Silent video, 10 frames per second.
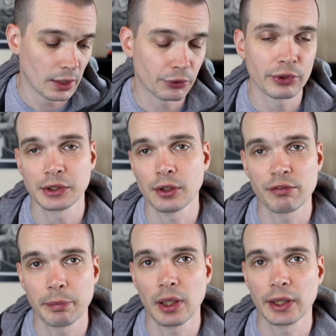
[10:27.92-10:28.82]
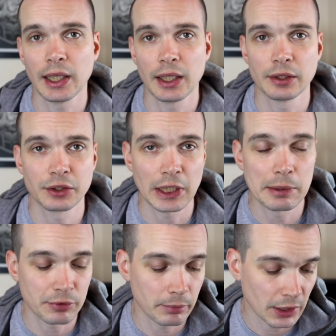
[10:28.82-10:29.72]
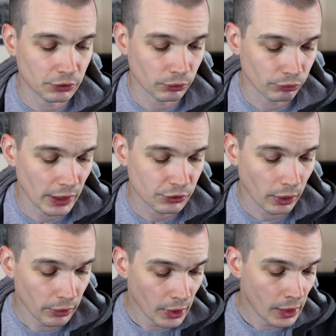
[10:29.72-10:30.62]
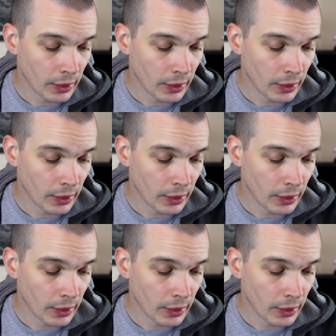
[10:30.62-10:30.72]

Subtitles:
Chris and Overbug and James from Electrical Retro.